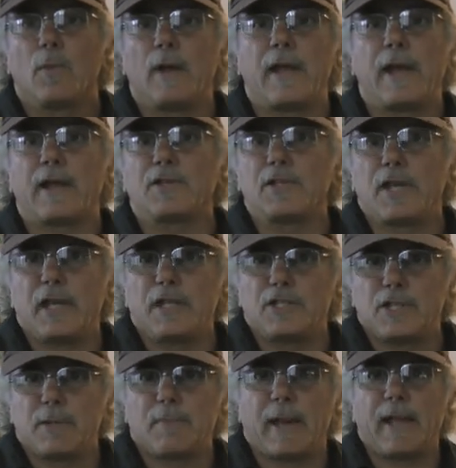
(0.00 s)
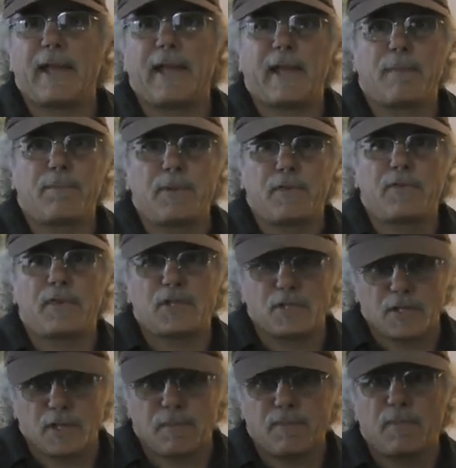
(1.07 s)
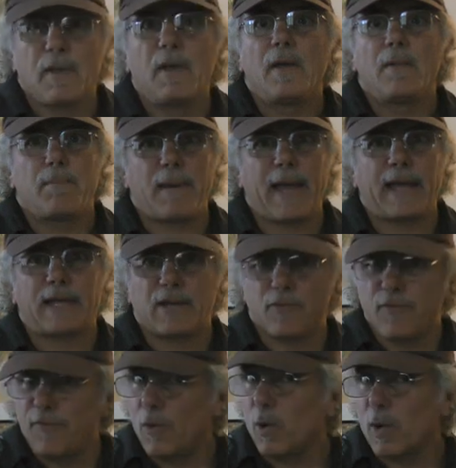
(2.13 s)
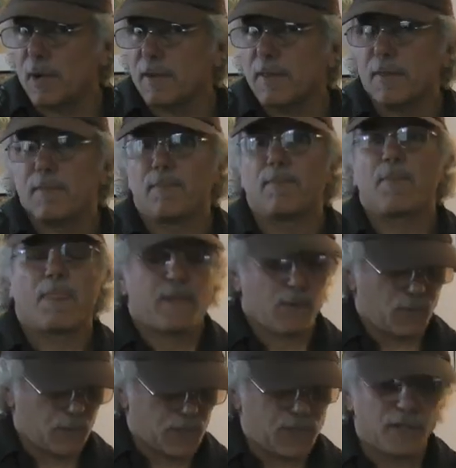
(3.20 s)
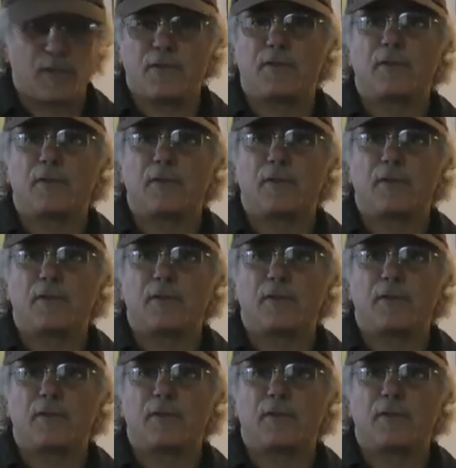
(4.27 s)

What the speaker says: without changing my hand position back and forth, which